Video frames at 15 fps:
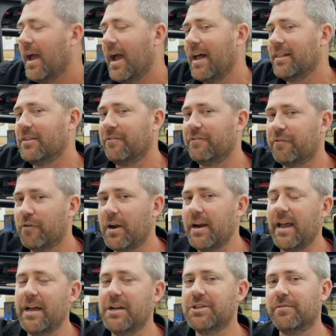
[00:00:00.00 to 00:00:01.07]
at the
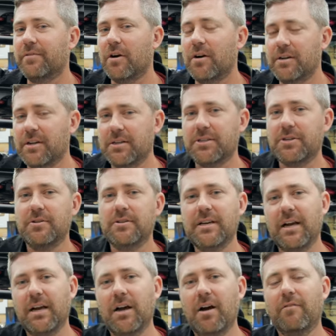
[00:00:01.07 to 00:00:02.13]
front edge of our duster
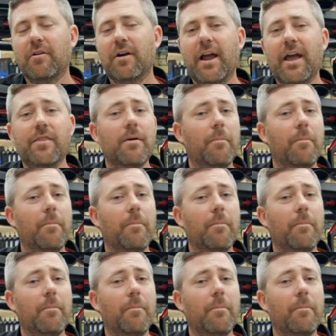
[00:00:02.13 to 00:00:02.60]
deck cover and